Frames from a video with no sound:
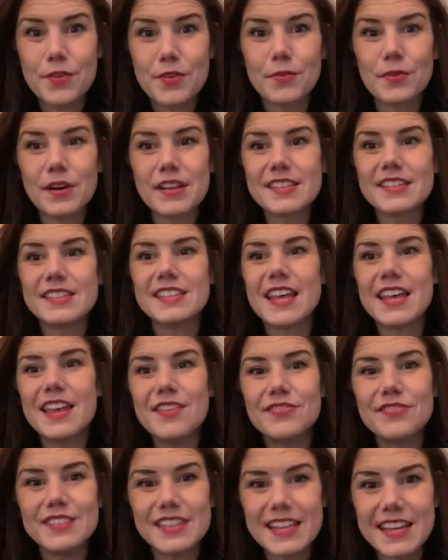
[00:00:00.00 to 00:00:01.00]
What does
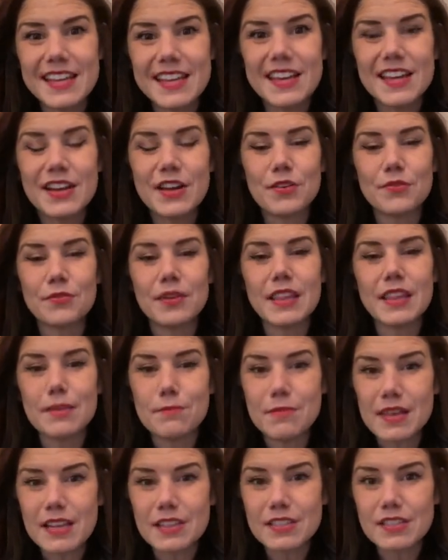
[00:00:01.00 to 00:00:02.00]
safety really
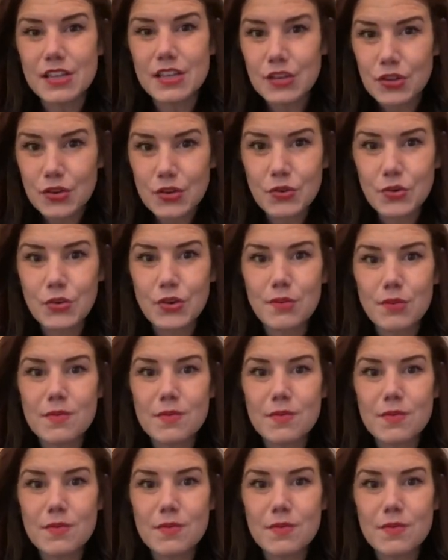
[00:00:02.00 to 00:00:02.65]
mean to you?